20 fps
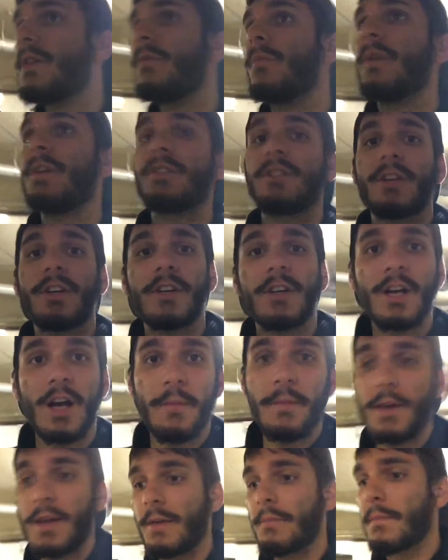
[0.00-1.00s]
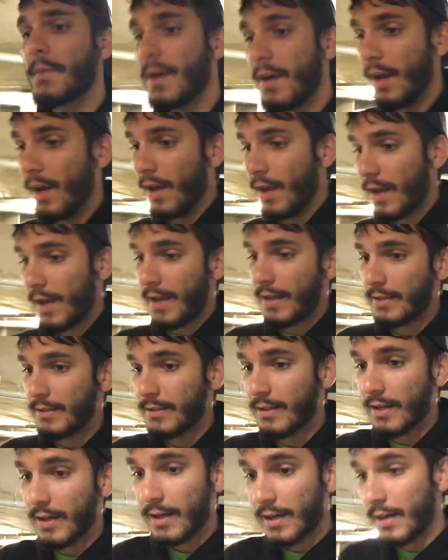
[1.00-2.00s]
winter coming up, and
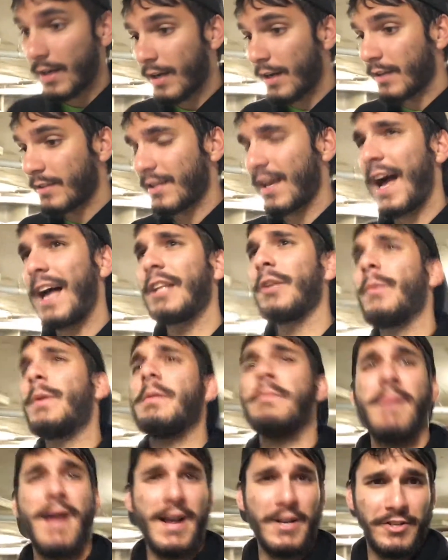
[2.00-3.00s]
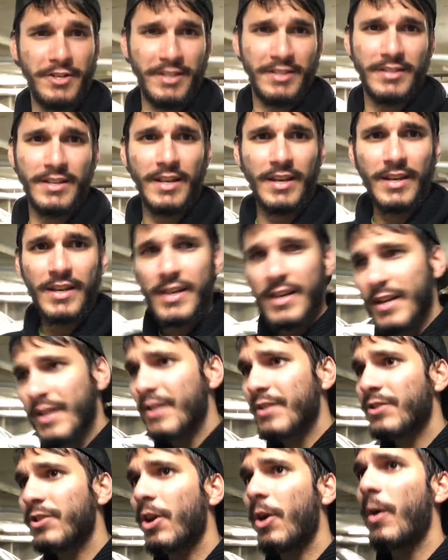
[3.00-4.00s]
it's a Halloween bash, they say.
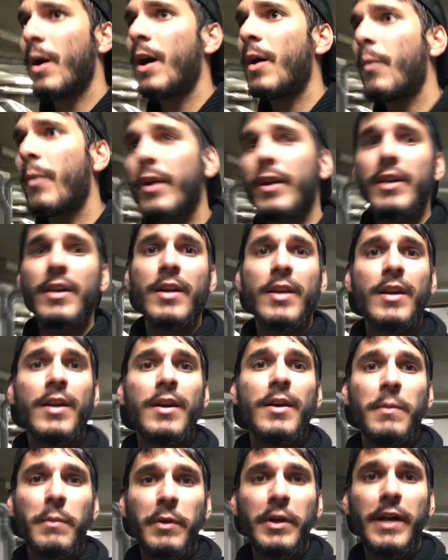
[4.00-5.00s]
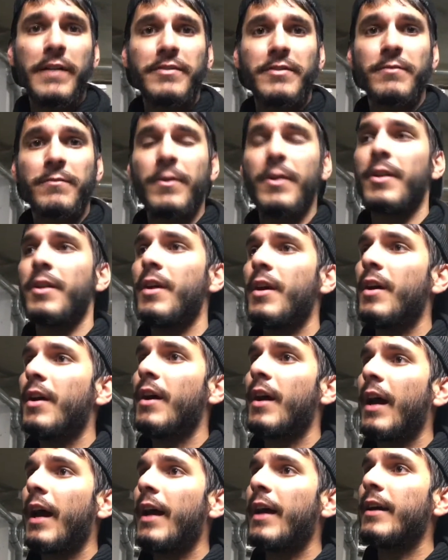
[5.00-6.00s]
So we're gonna have some fun.
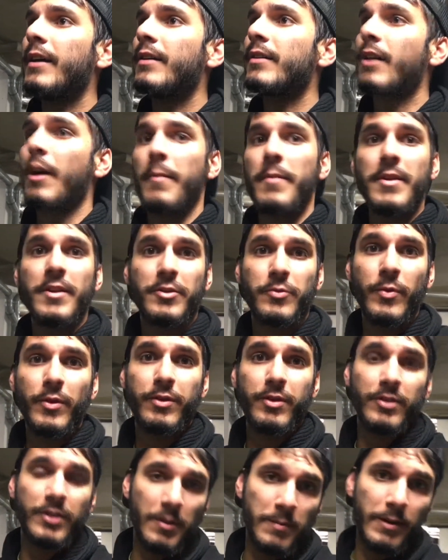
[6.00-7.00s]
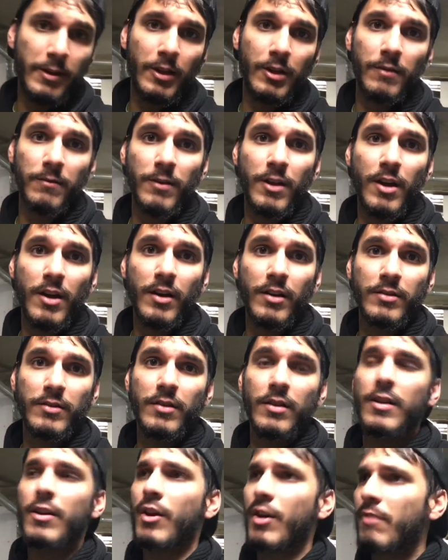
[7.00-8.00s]
And coming this winter is gonna be a lot of vlogs.
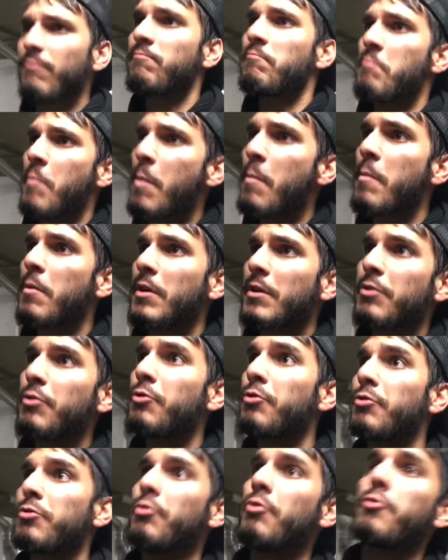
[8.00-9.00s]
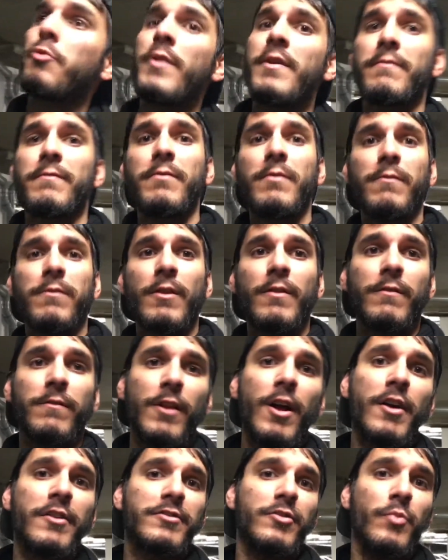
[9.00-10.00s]
2-3
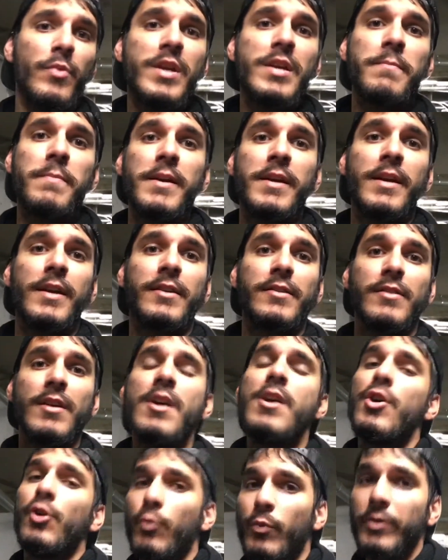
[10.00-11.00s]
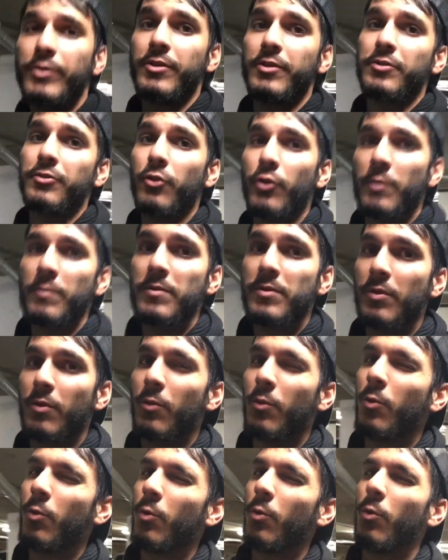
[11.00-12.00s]
vlogs a week because winter storms,
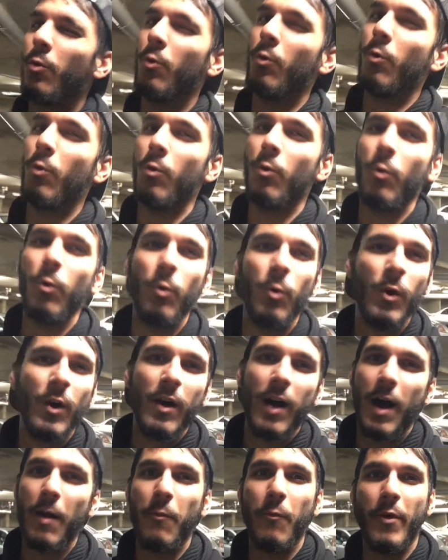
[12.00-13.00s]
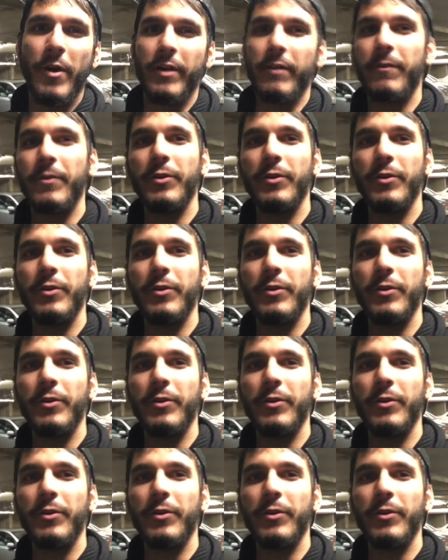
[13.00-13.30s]
oh, I'm ready for